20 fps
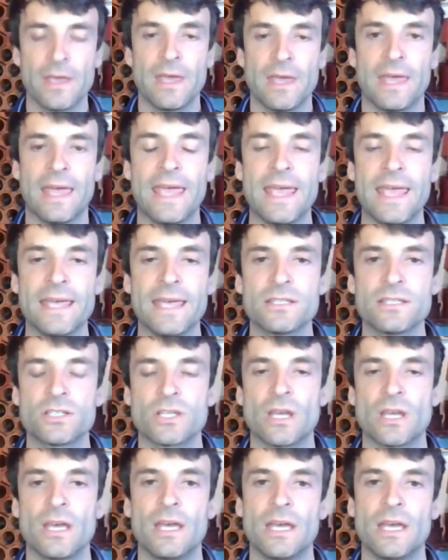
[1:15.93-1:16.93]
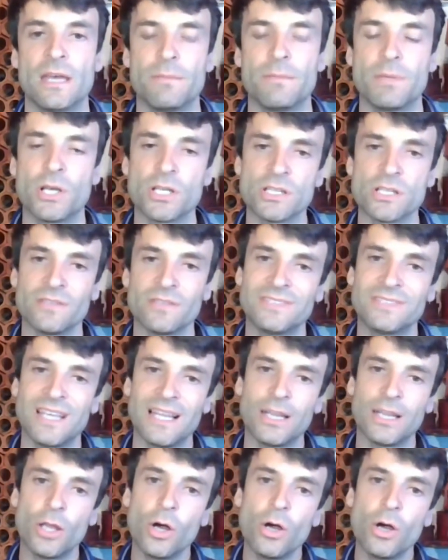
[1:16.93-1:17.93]
And because of the
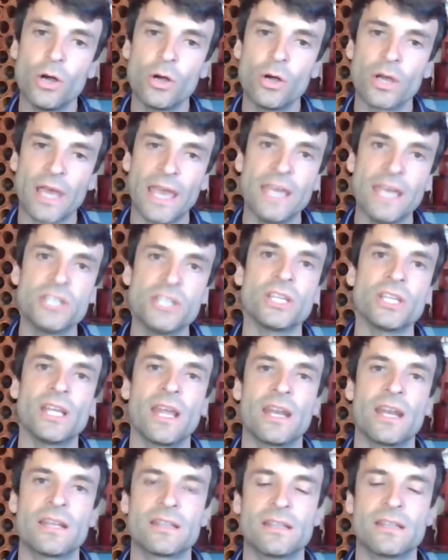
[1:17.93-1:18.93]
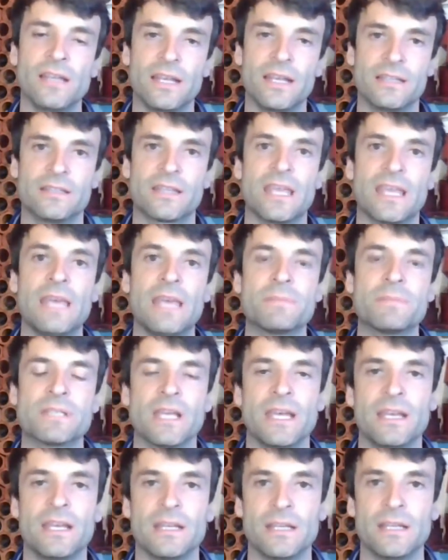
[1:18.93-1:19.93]
long aging that it keeps
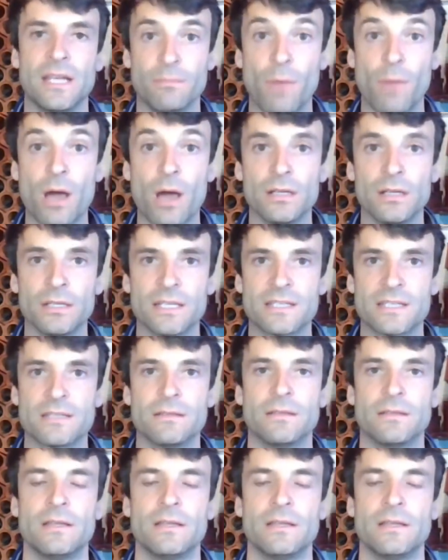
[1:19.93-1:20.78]
in bottle,